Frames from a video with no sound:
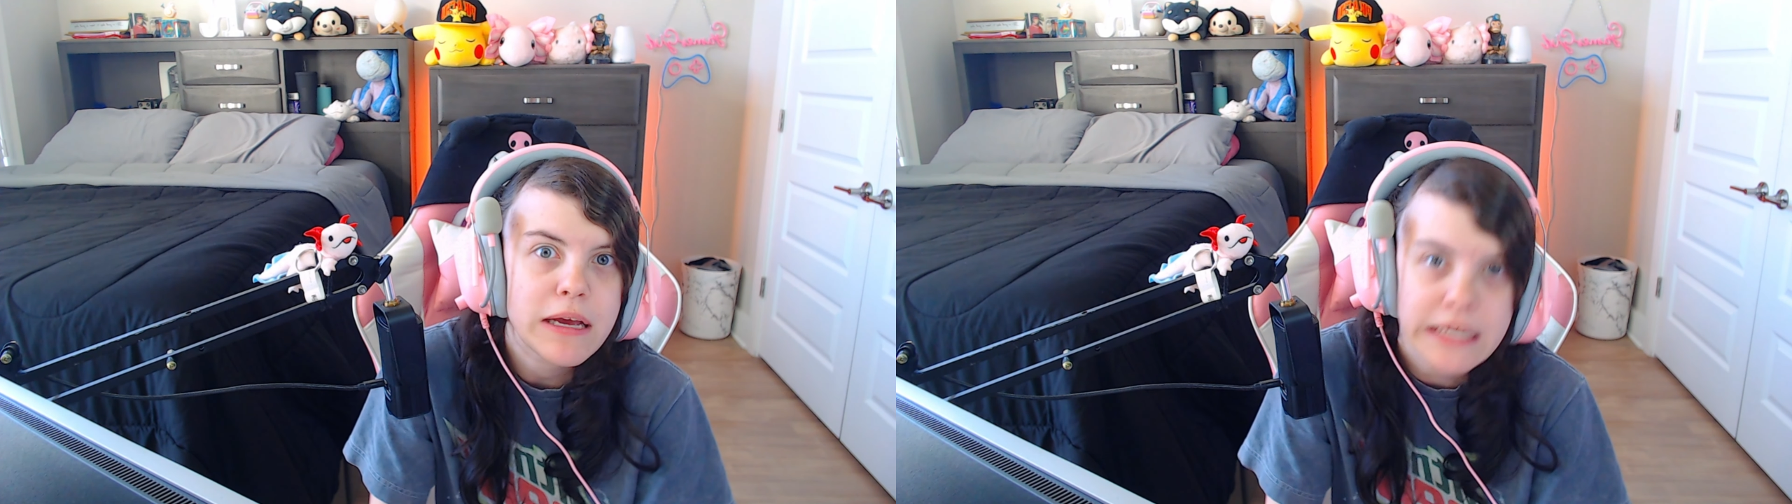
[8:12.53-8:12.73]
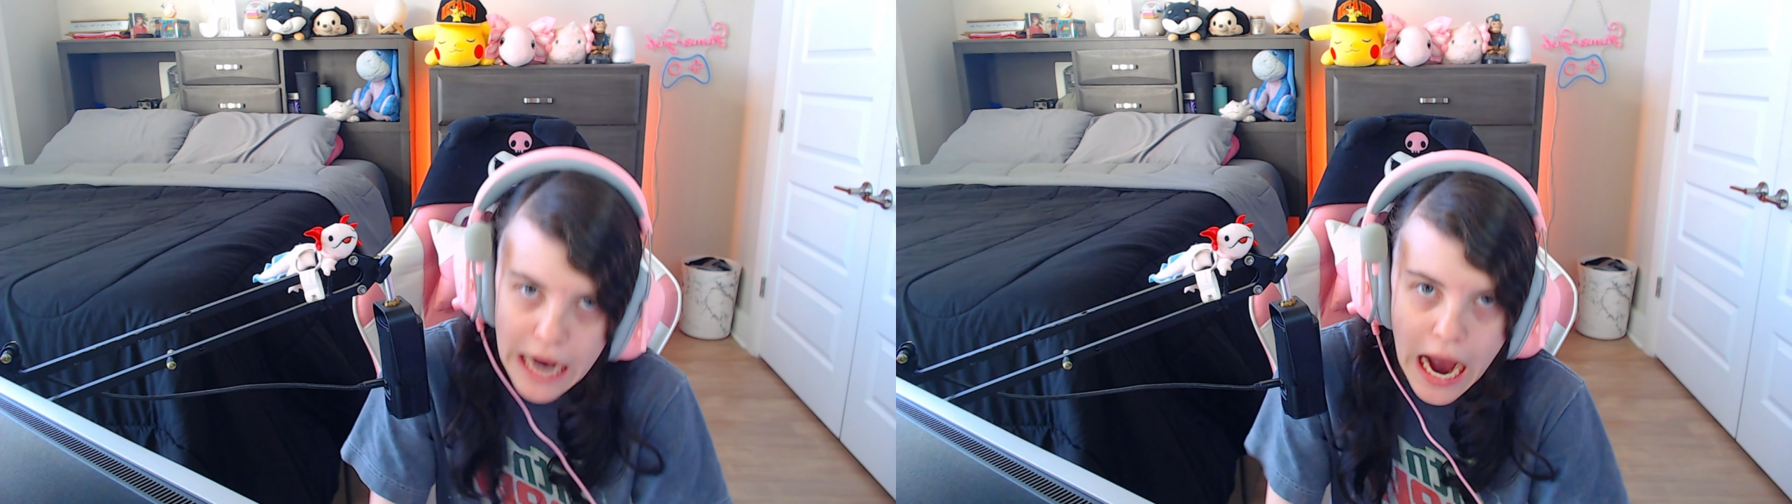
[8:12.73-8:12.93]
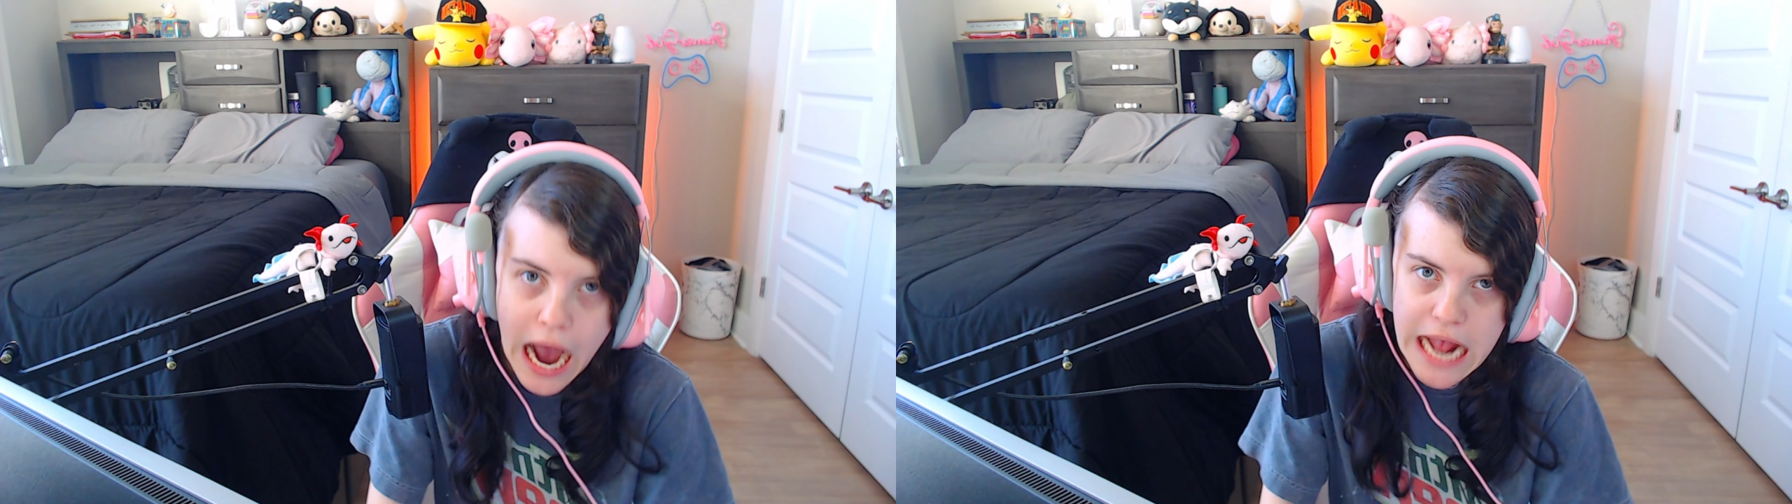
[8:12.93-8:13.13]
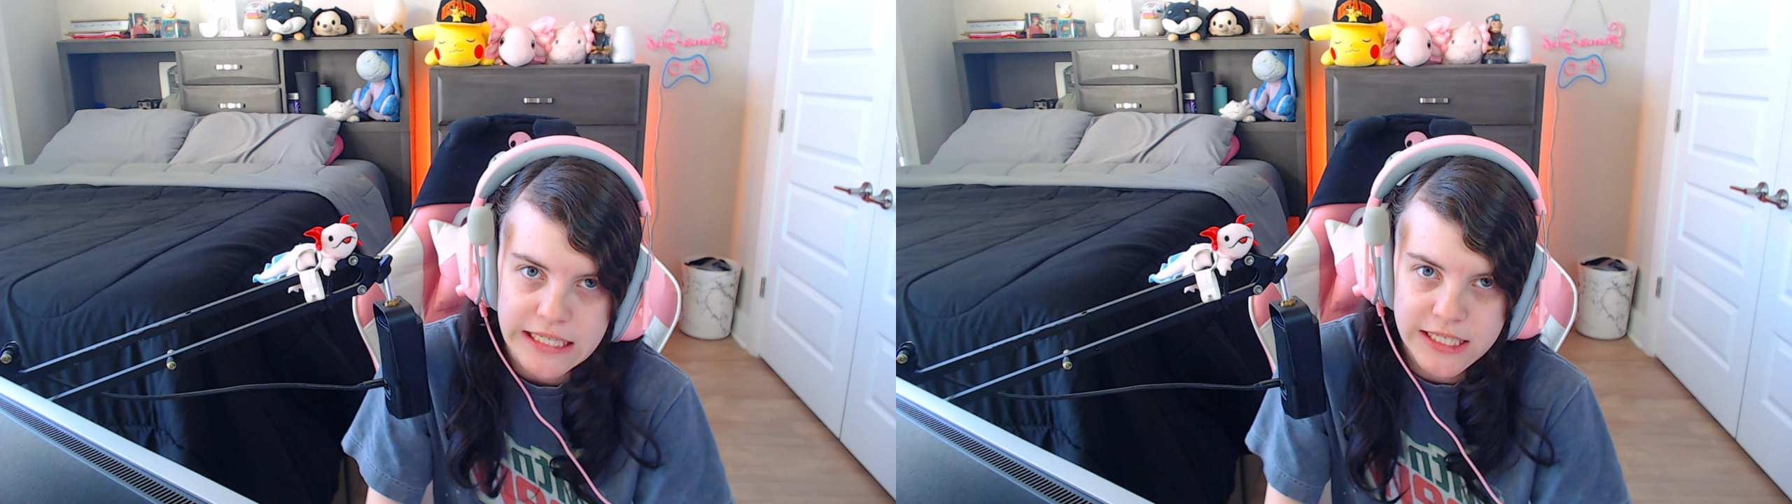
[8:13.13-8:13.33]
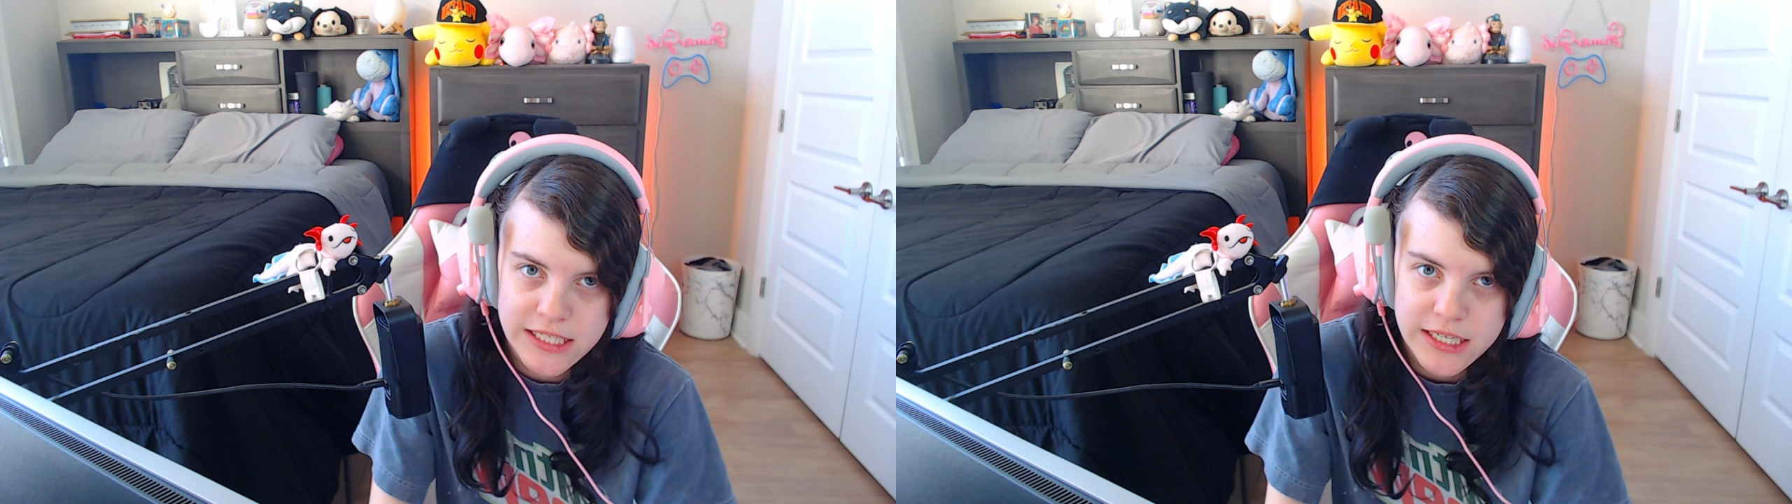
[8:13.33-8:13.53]

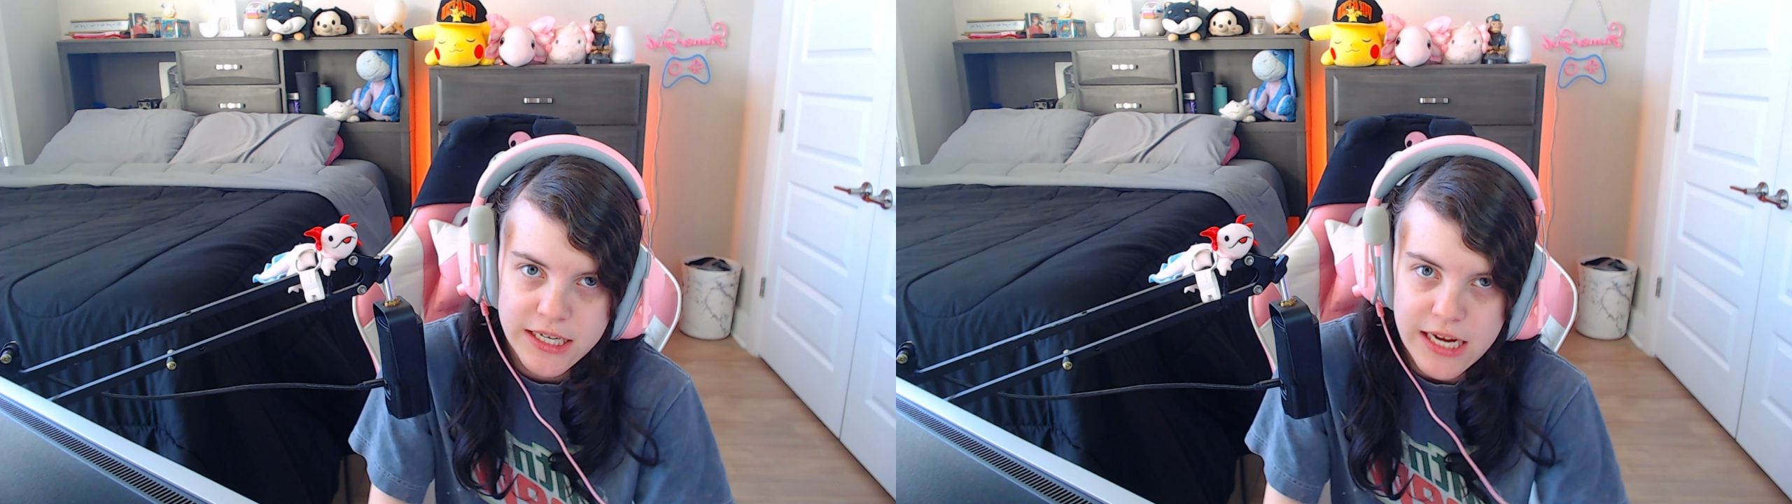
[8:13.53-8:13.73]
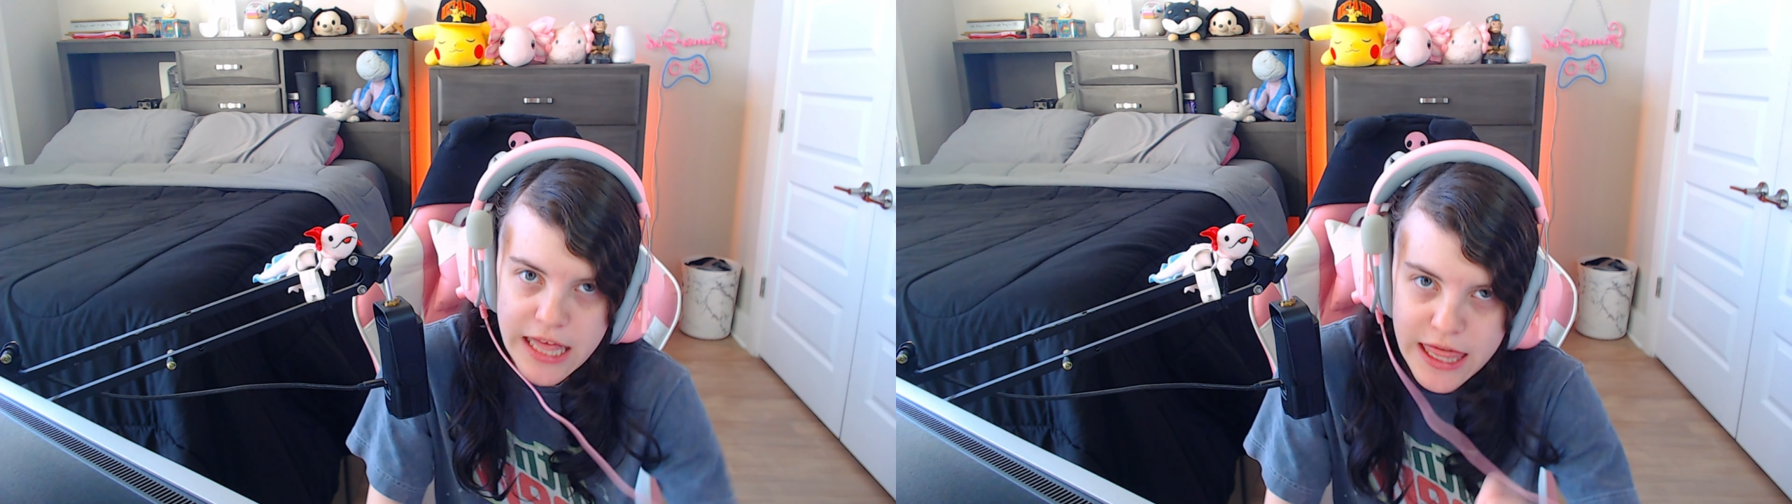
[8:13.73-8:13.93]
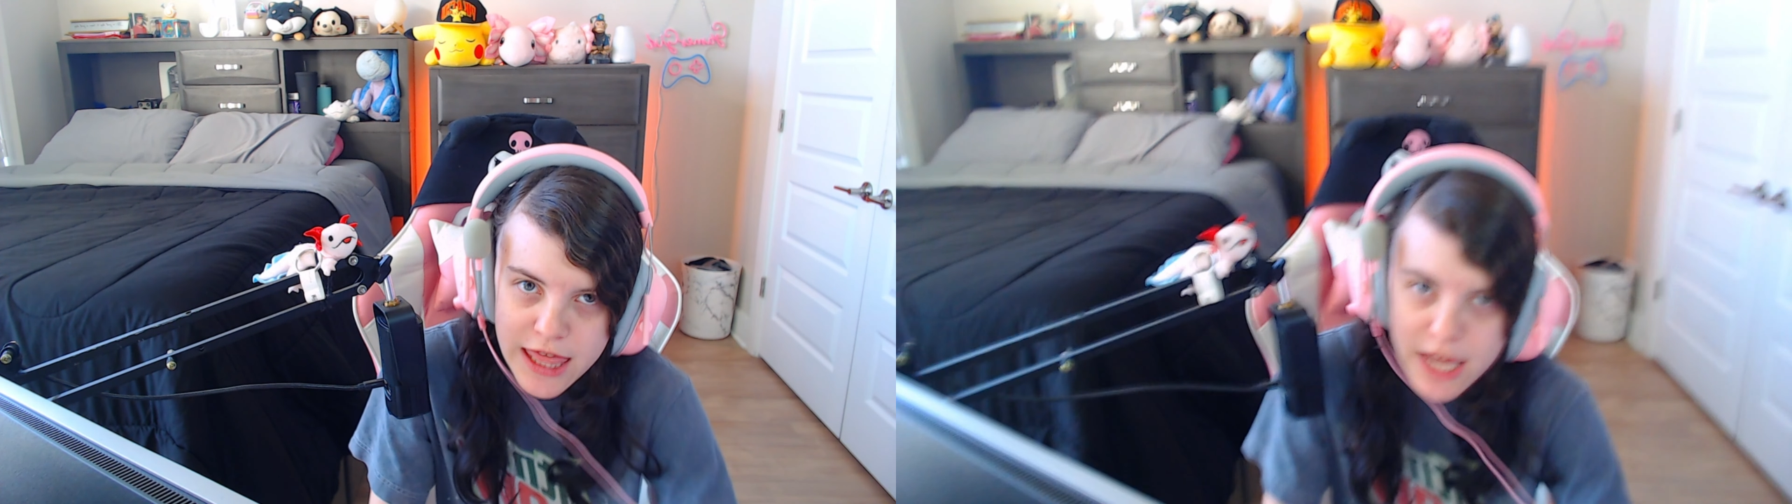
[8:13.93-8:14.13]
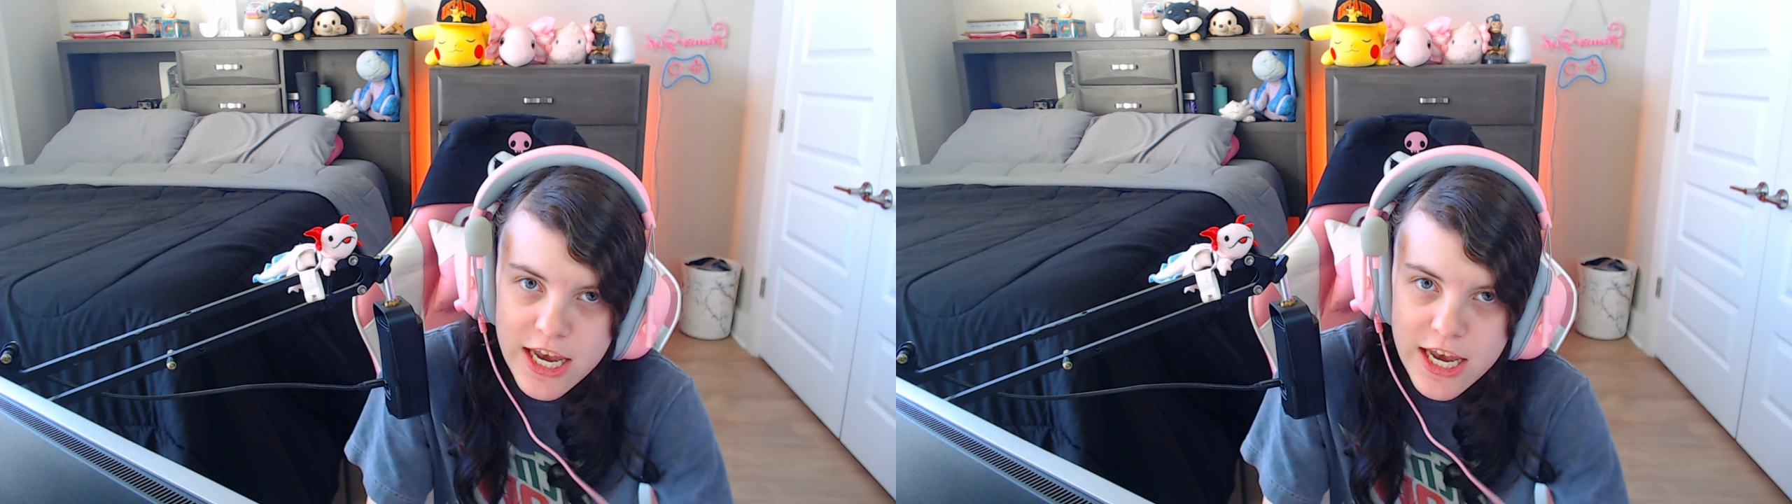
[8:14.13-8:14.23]
guys, the